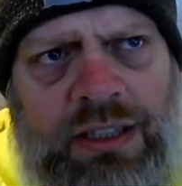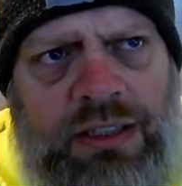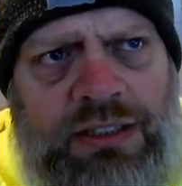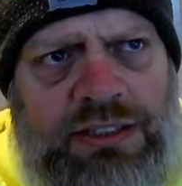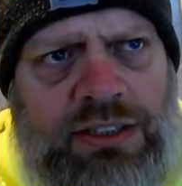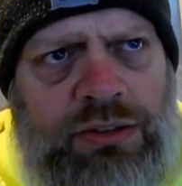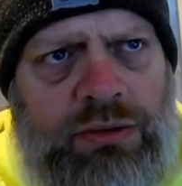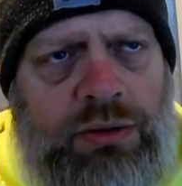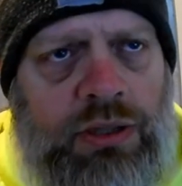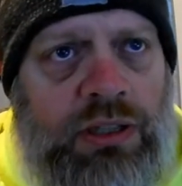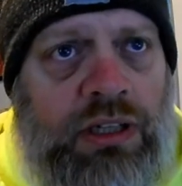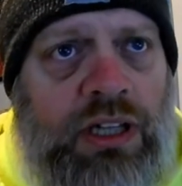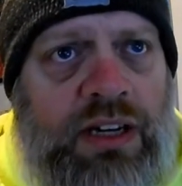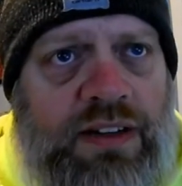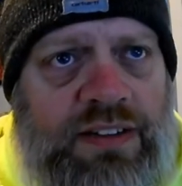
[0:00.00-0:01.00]
So a
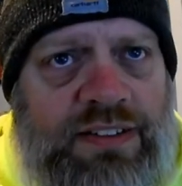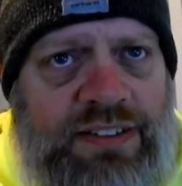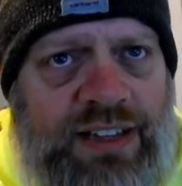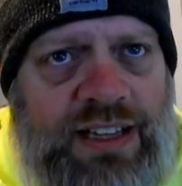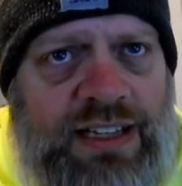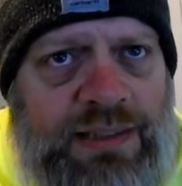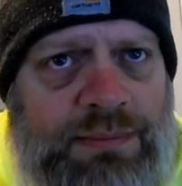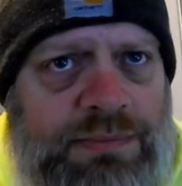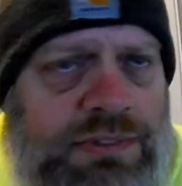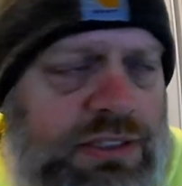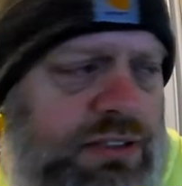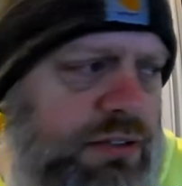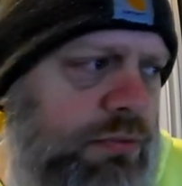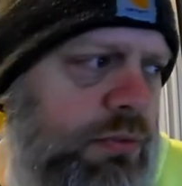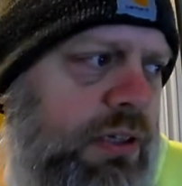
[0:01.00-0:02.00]
lot of the times,
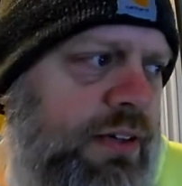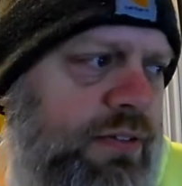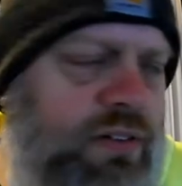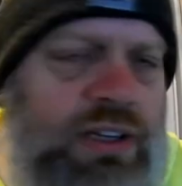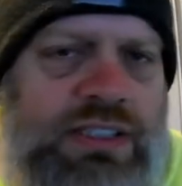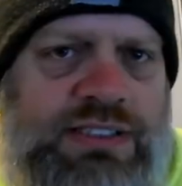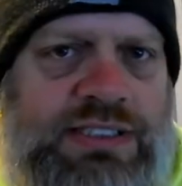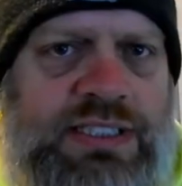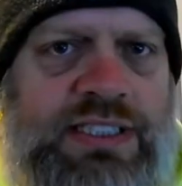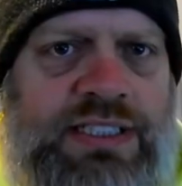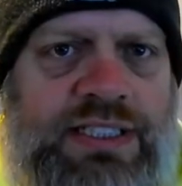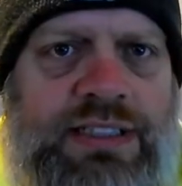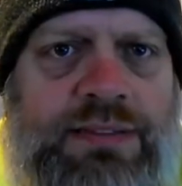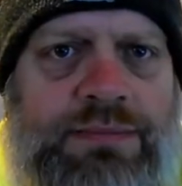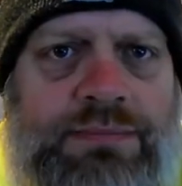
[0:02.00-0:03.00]
whenever I
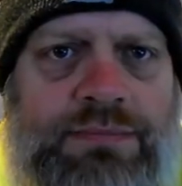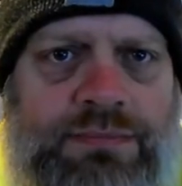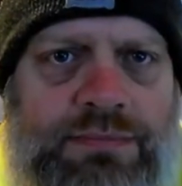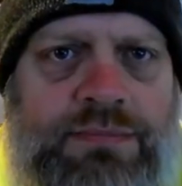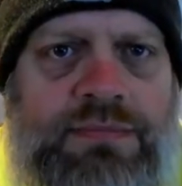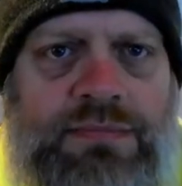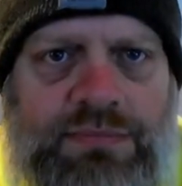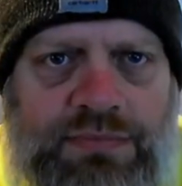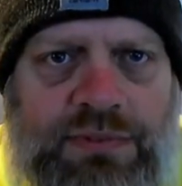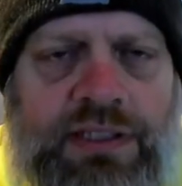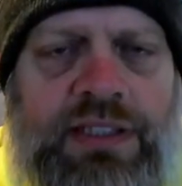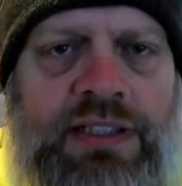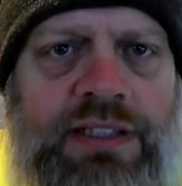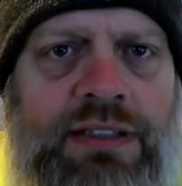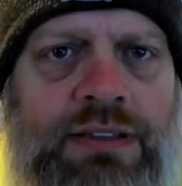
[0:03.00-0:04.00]
say,
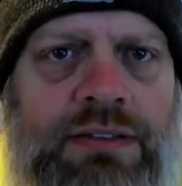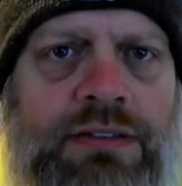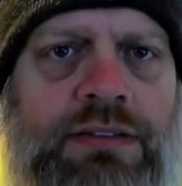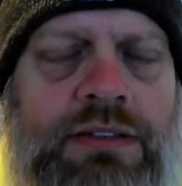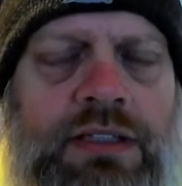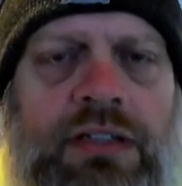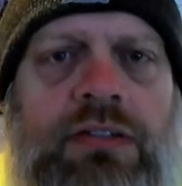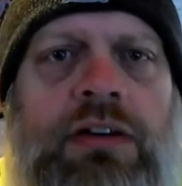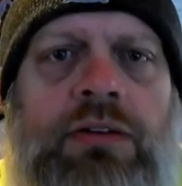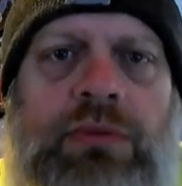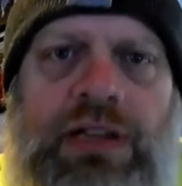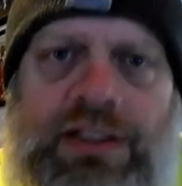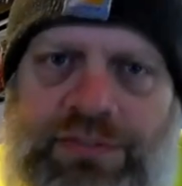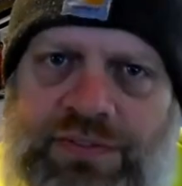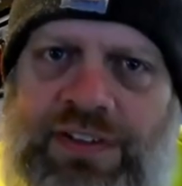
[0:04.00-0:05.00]
hey, you know, I
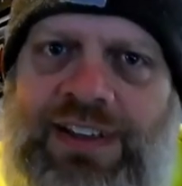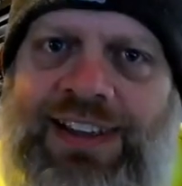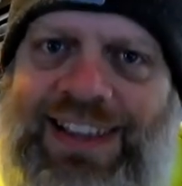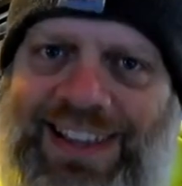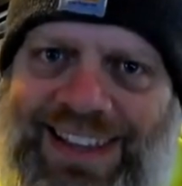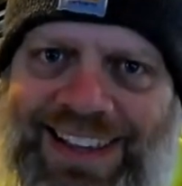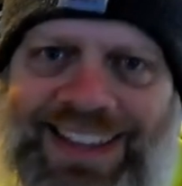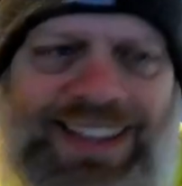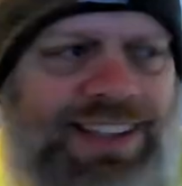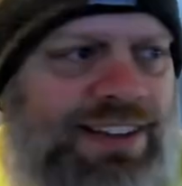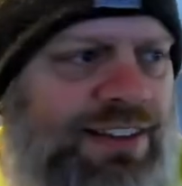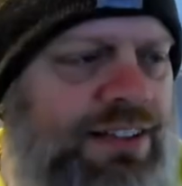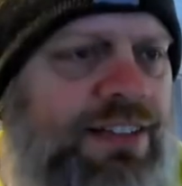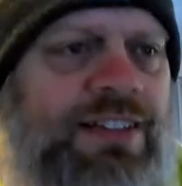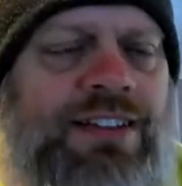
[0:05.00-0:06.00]
wave, hey,
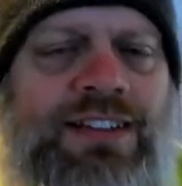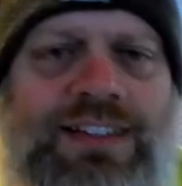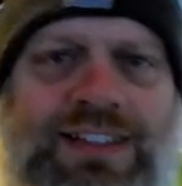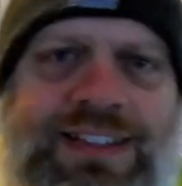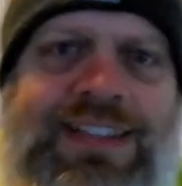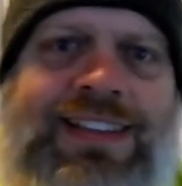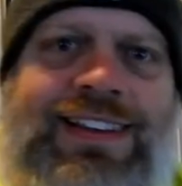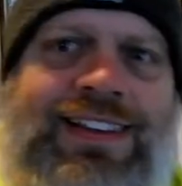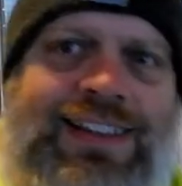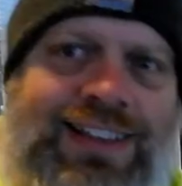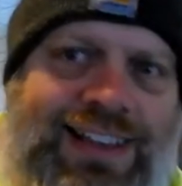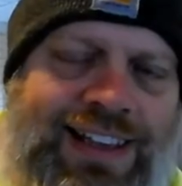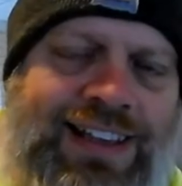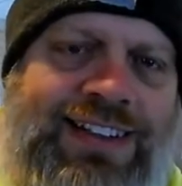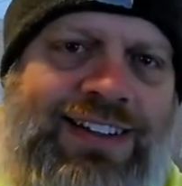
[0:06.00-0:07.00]

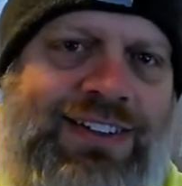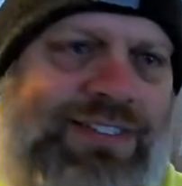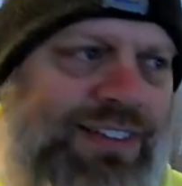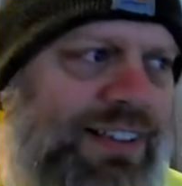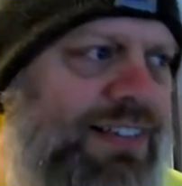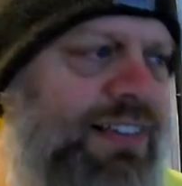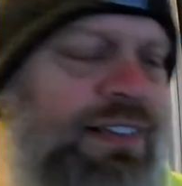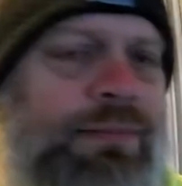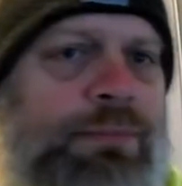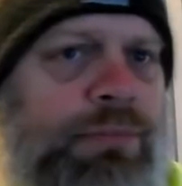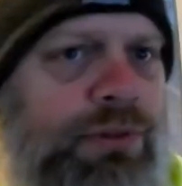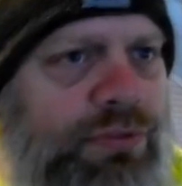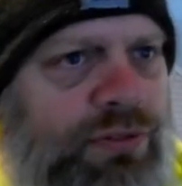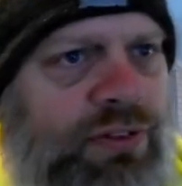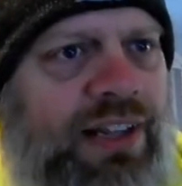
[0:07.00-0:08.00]
how you doing?
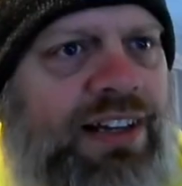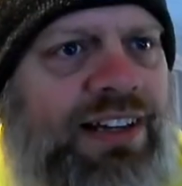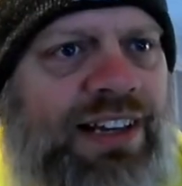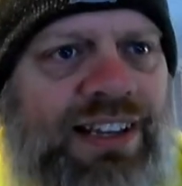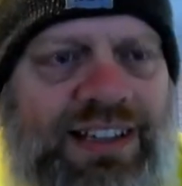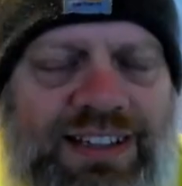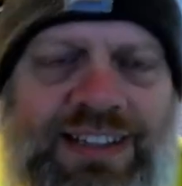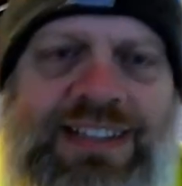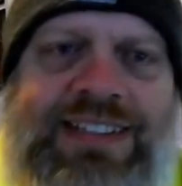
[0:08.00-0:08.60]
Beautiful day today.